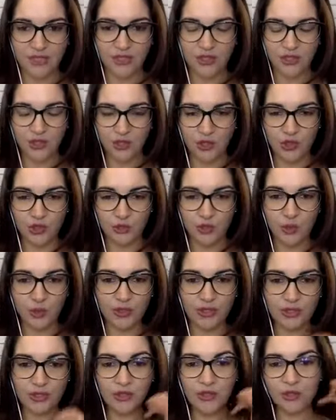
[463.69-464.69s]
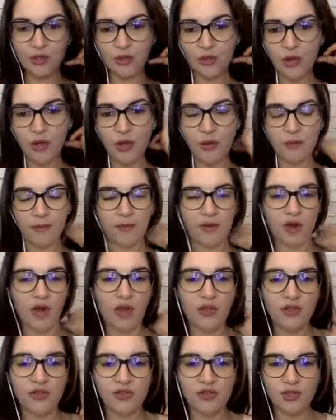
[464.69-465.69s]
to do what we do, but
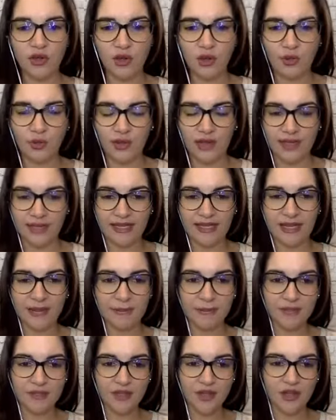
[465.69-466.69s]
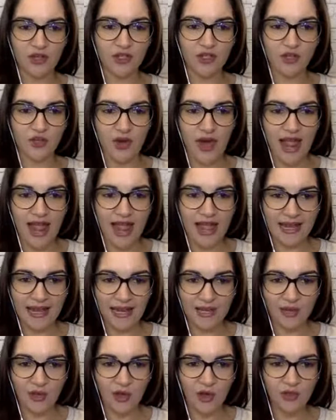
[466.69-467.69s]
also like keep us on track
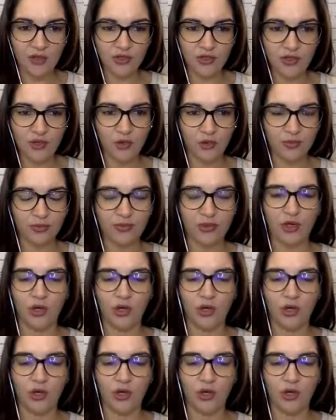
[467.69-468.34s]
and also,